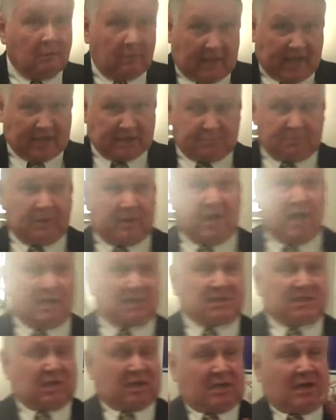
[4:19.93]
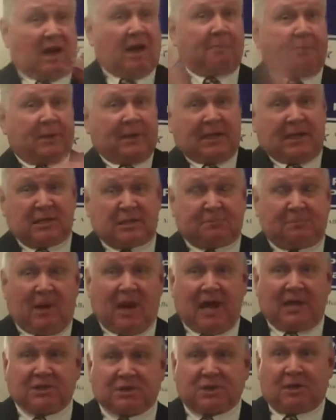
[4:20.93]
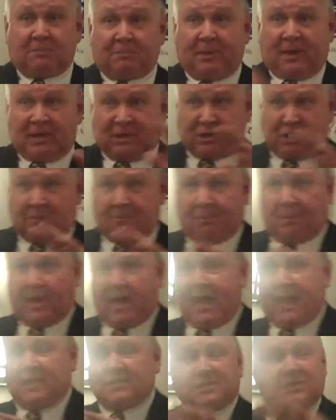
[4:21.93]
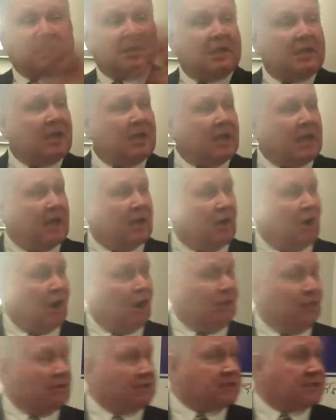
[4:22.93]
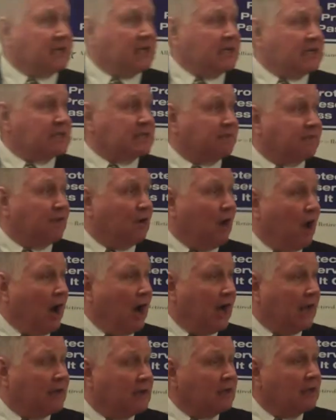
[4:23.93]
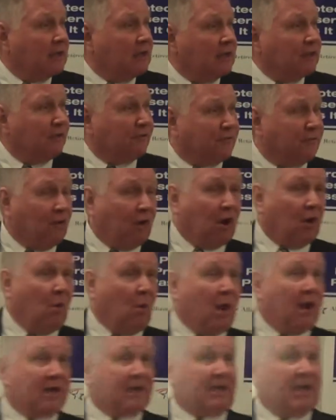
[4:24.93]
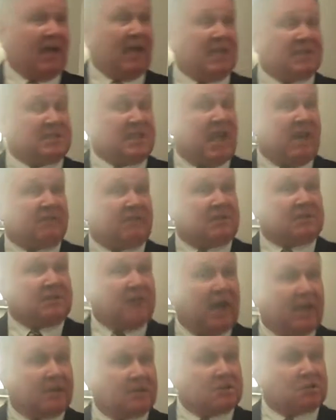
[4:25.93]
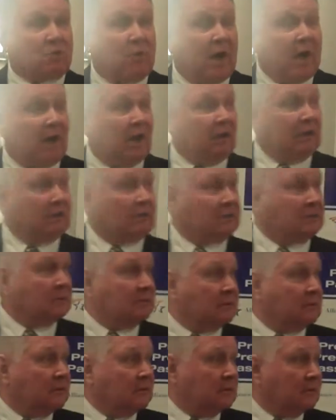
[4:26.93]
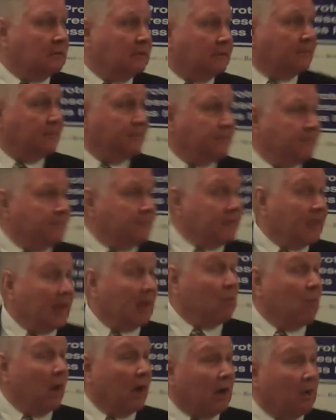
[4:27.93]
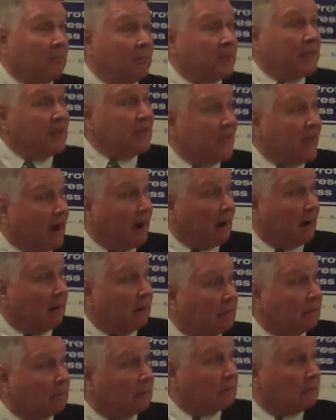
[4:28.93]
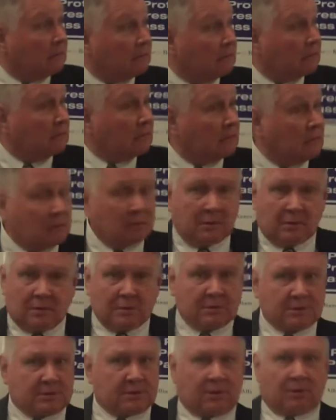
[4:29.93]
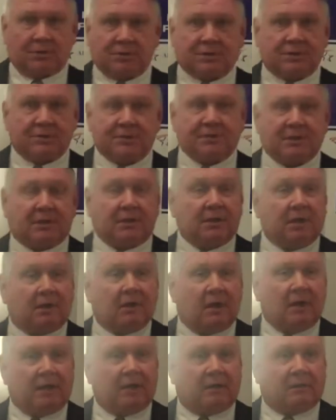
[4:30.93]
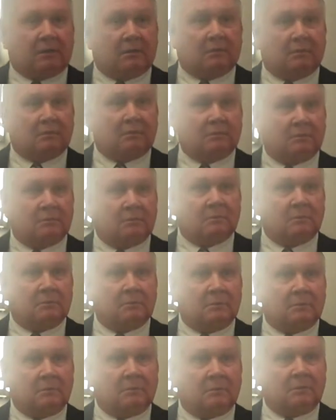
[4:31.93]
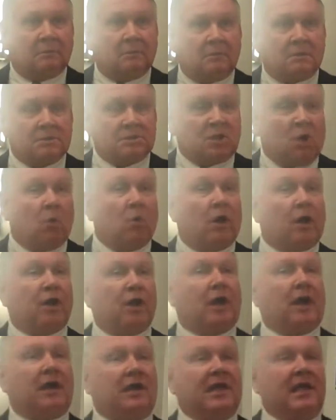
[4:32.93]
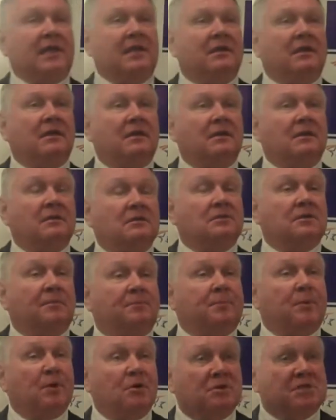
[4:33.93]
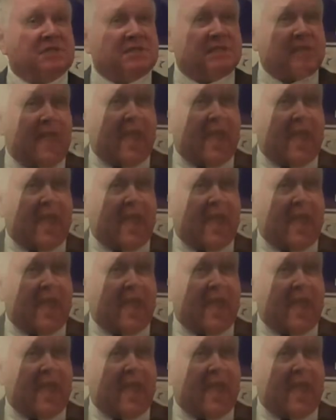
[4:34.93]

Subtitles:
That's because the company-sponsored pension plans and all those things have gone. The 401ks haven't done as well. And what will be there? Social Security. So we're going to need to boost